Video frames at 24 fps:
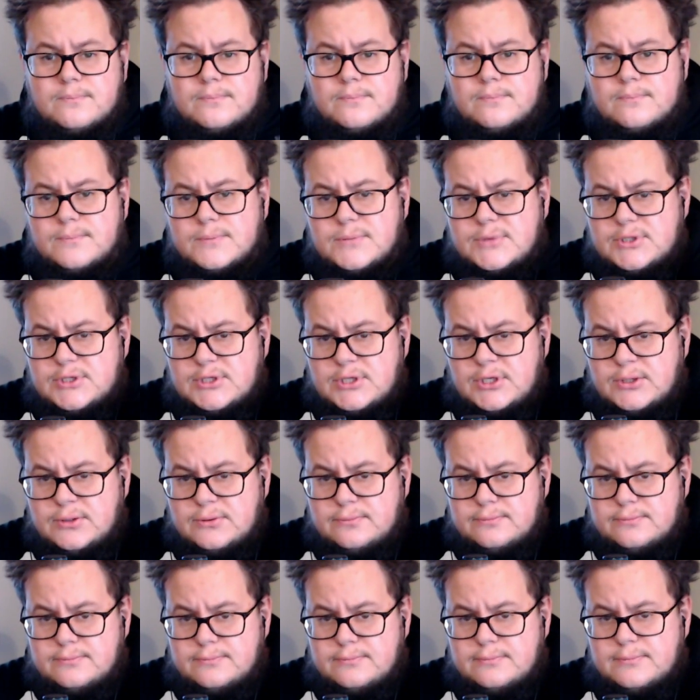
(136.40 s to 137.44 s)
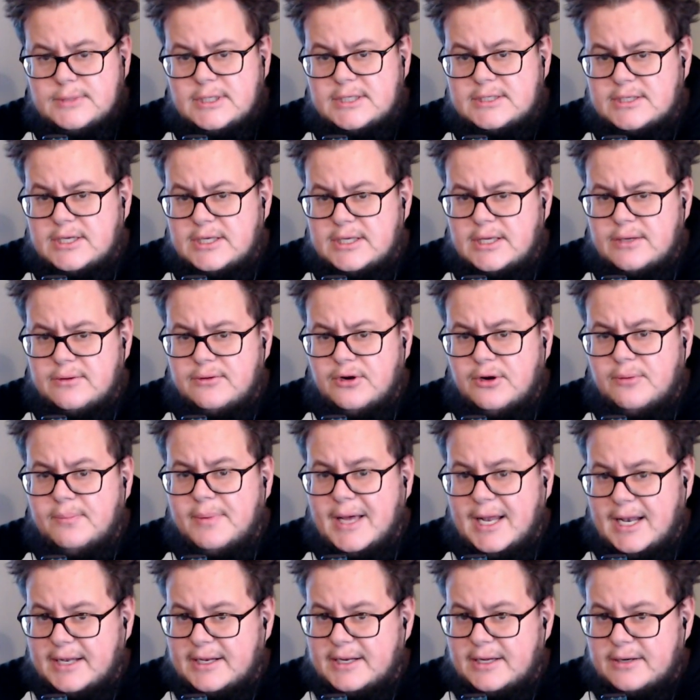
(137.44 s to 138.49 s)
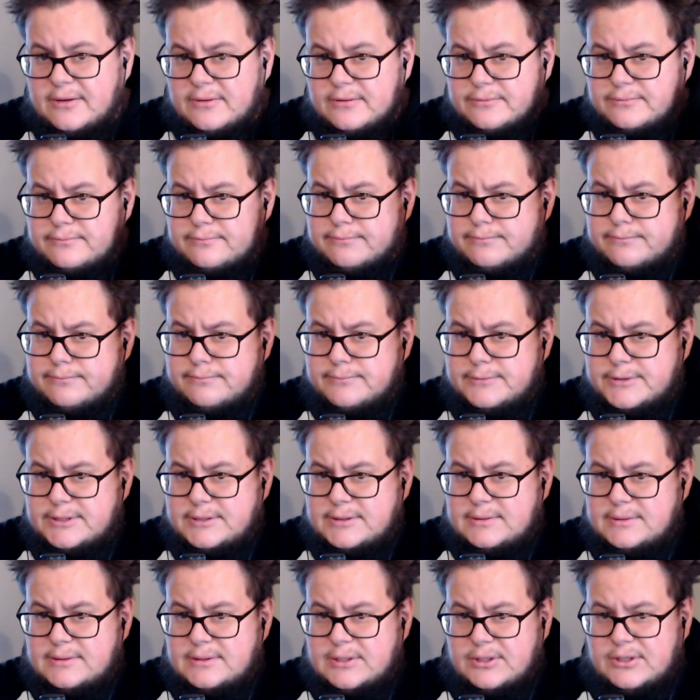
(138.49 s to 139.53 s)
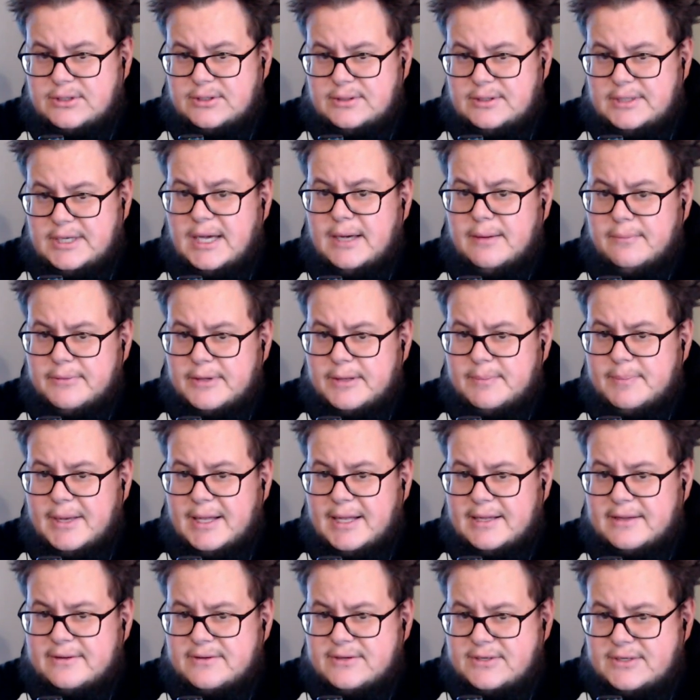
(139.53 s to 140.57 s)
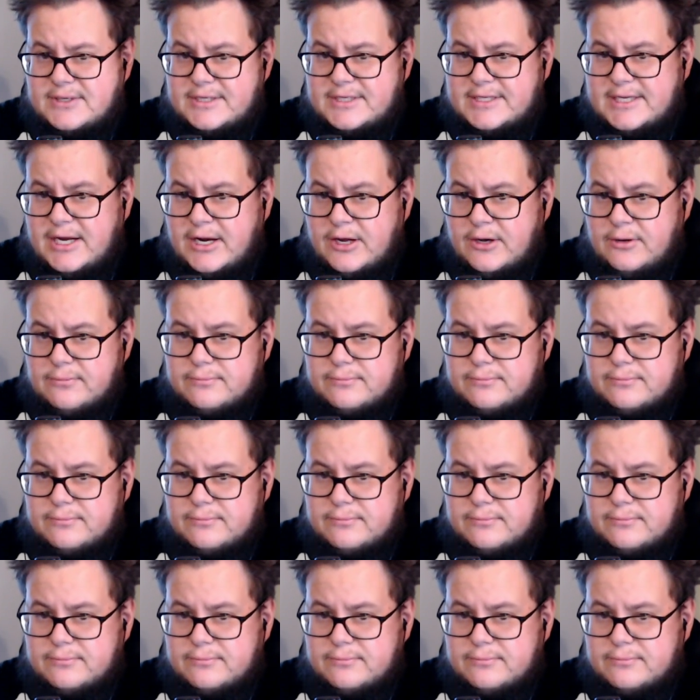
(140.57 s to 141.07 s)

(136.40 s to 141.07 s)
So let's get into the palate now. The palate. Cheerio.